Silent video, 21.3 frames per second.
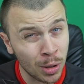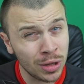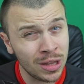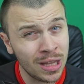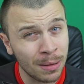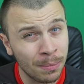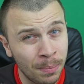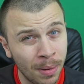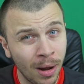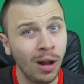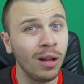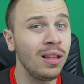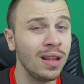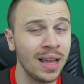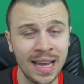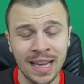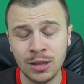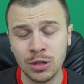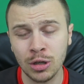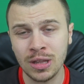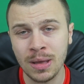put the ball
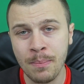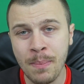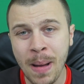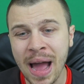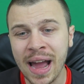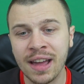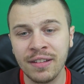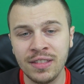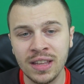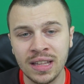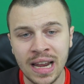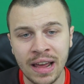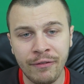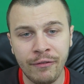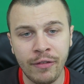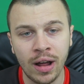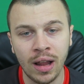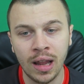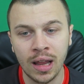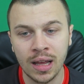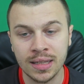into the back of the net,
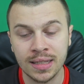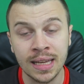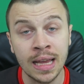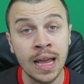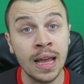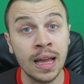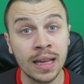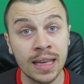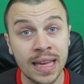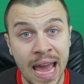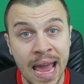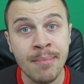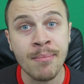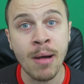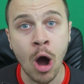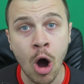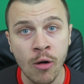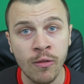fellas. Game